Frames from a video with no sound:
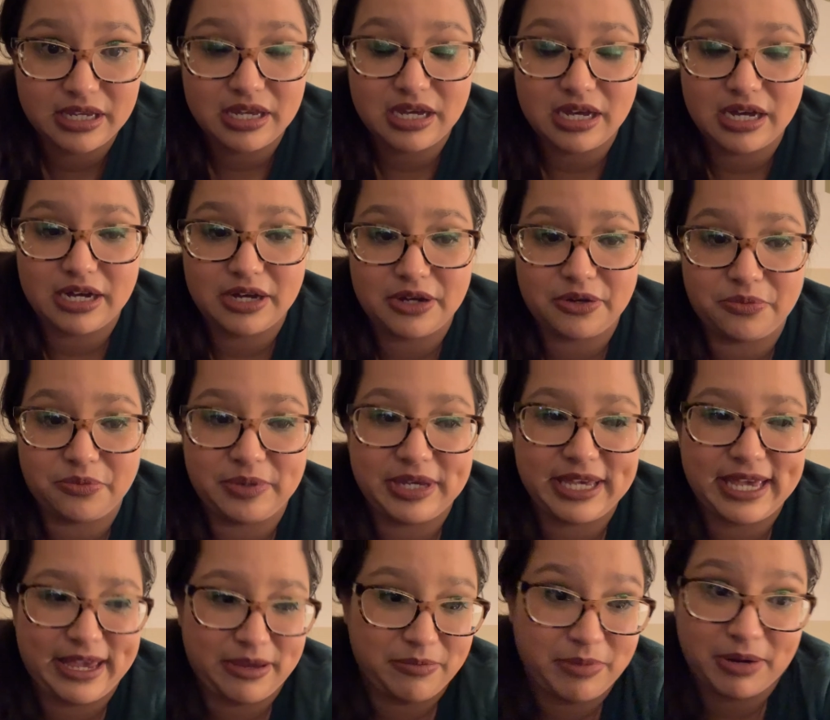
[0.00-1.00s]
We
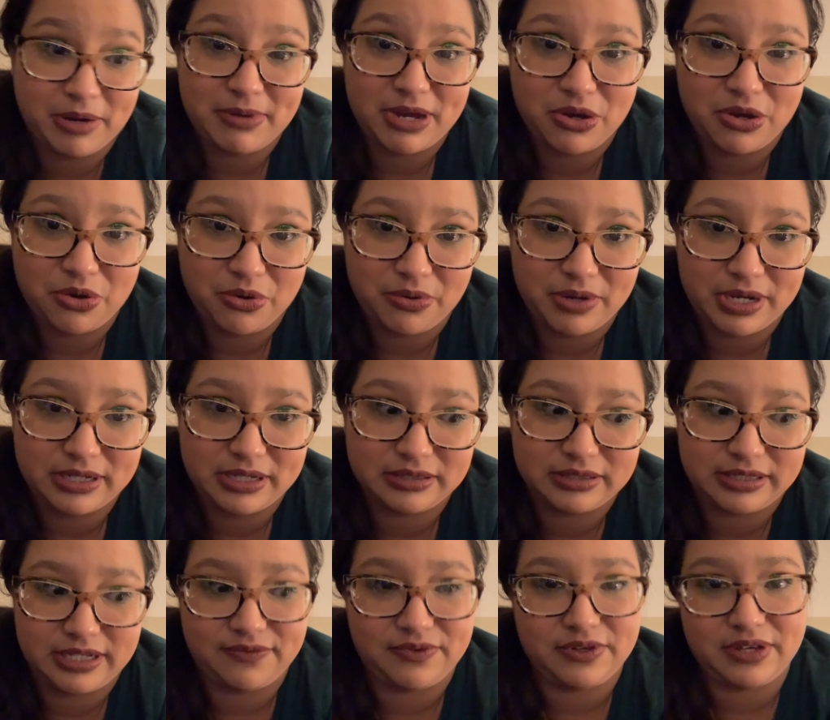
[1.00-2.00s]
ate barbacoa.
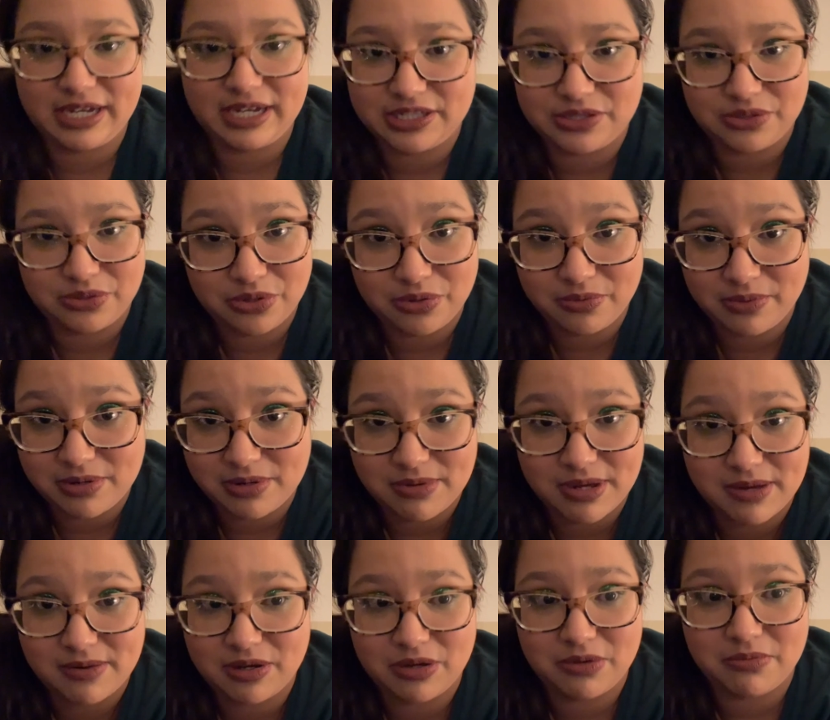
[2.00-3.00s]
If you guys don't know what
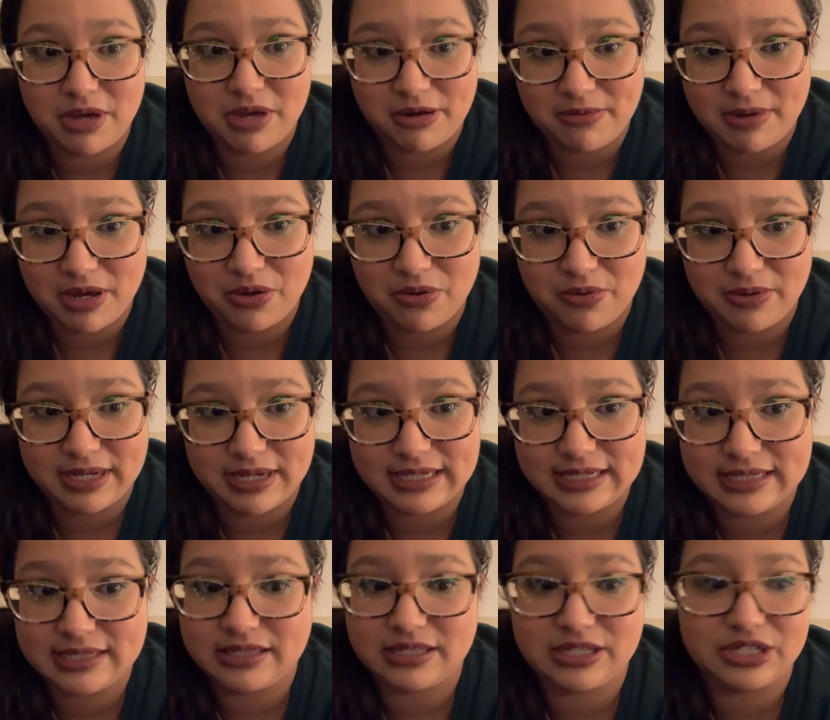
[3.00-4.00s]
barbacoa
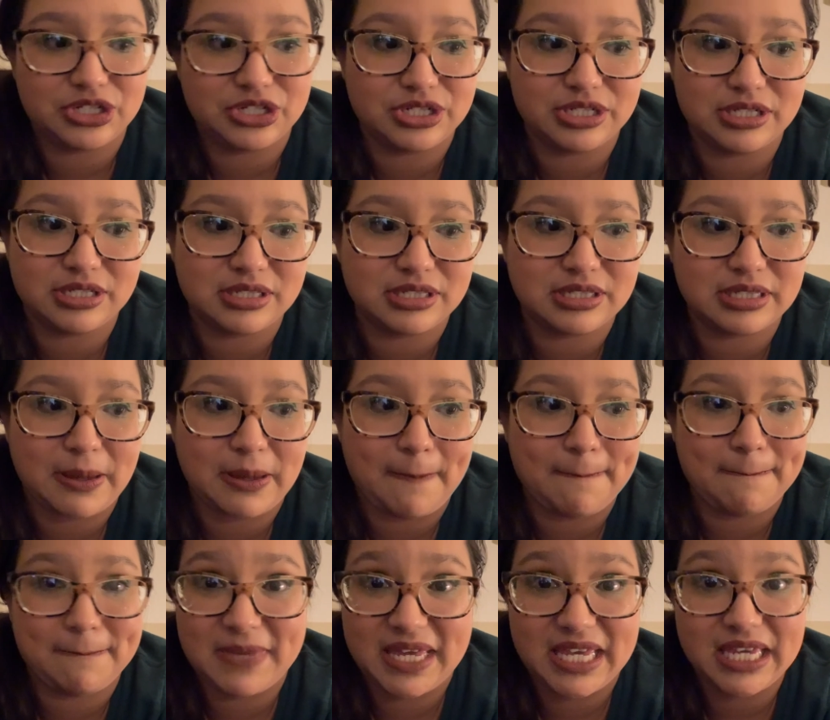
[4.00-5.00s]
is, it's just
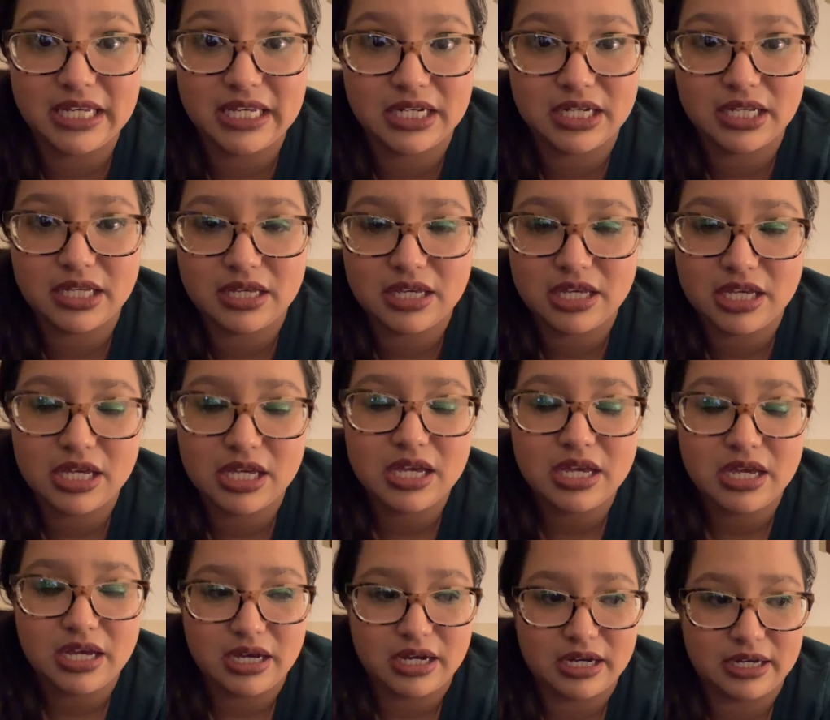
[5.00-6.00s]
meat.
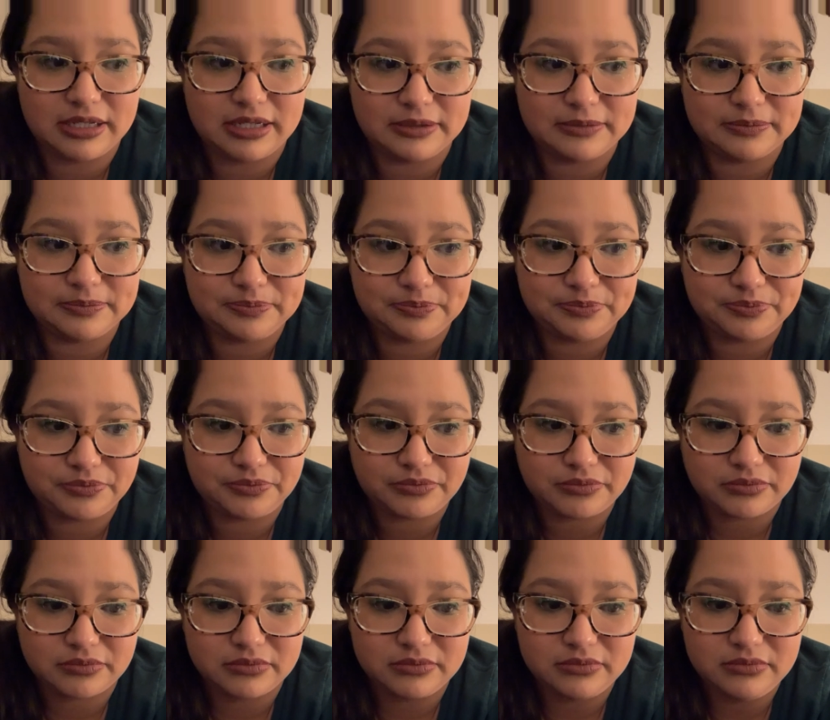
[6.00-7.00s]

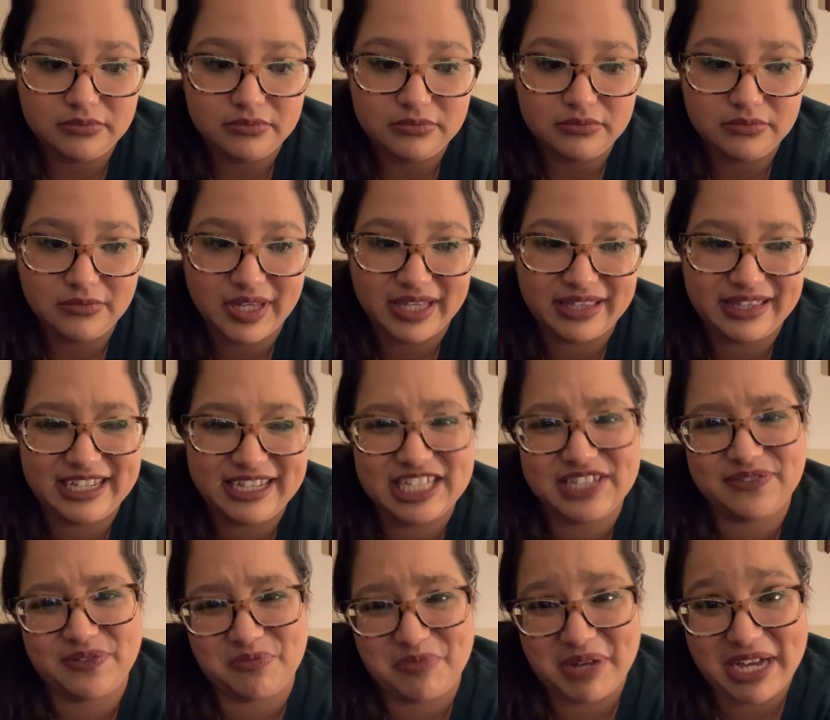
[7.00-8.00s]
I think it's
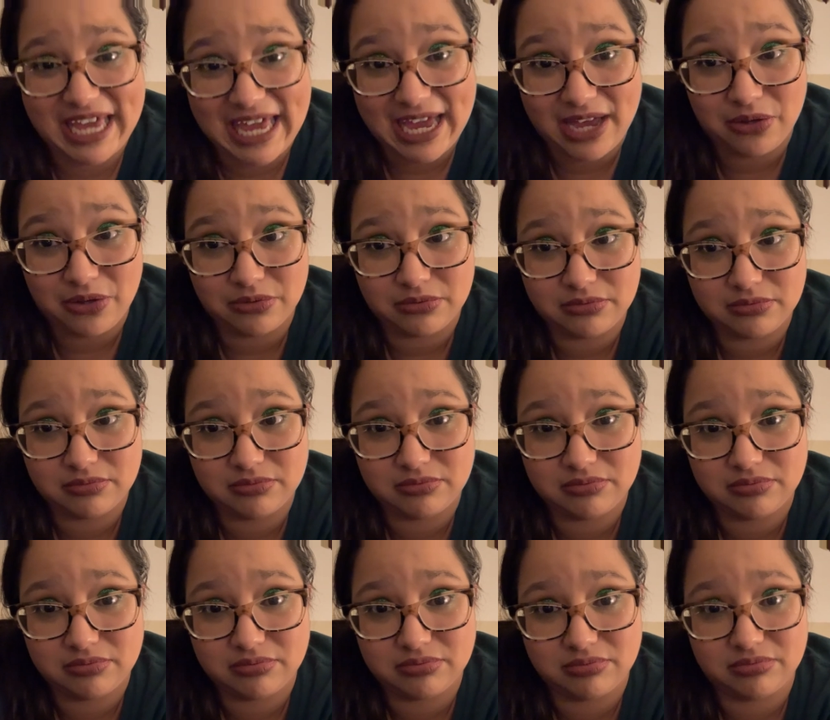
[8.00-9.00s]
from a cow,
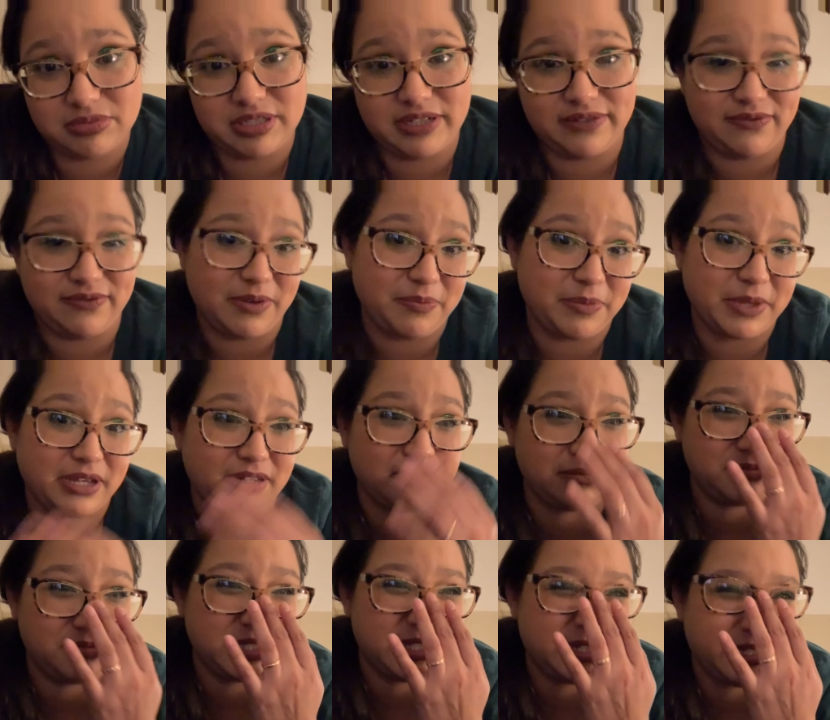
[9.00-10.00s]
if I'm not
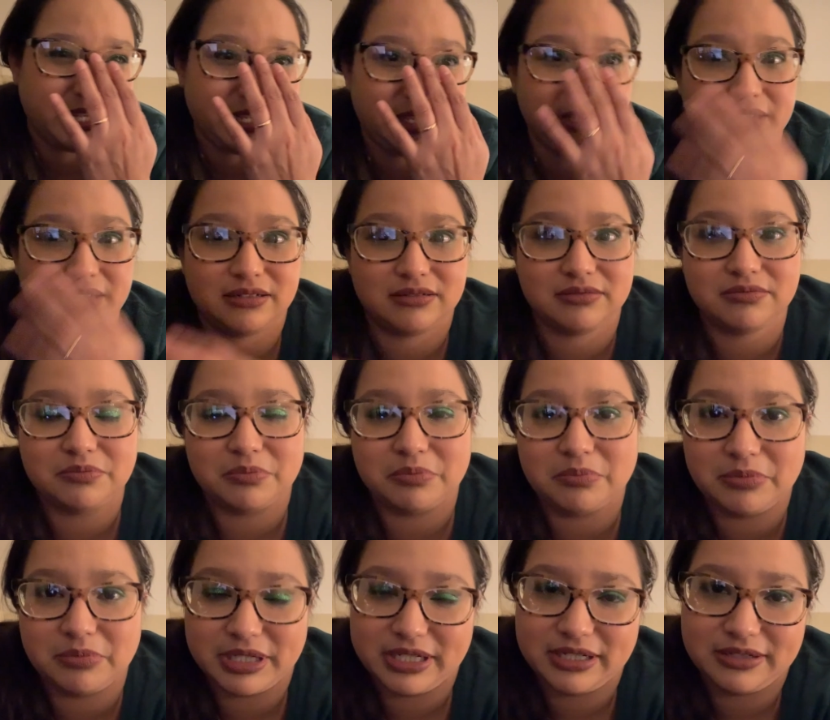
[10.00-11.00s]
mistaken.
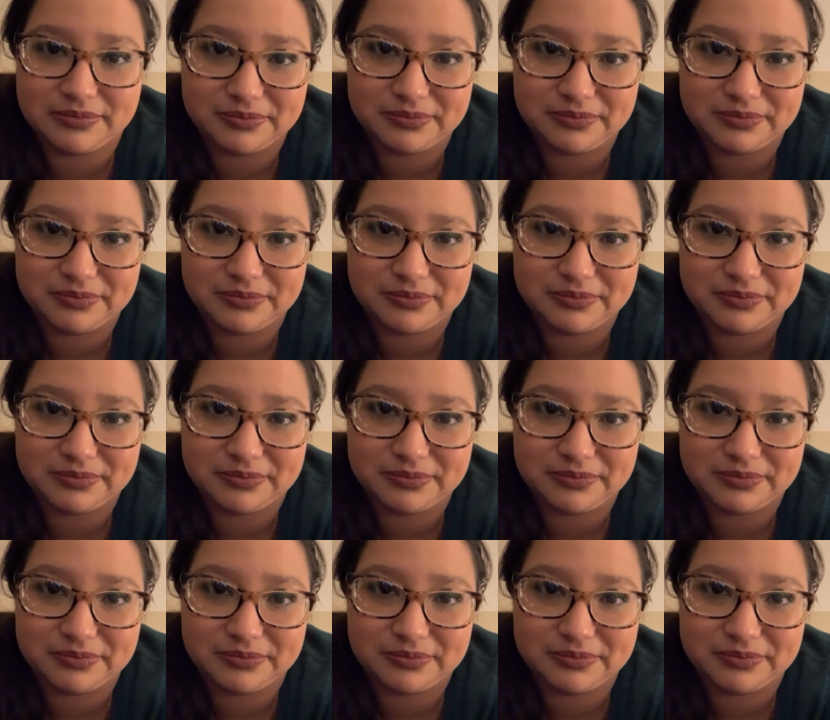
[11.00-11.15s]
But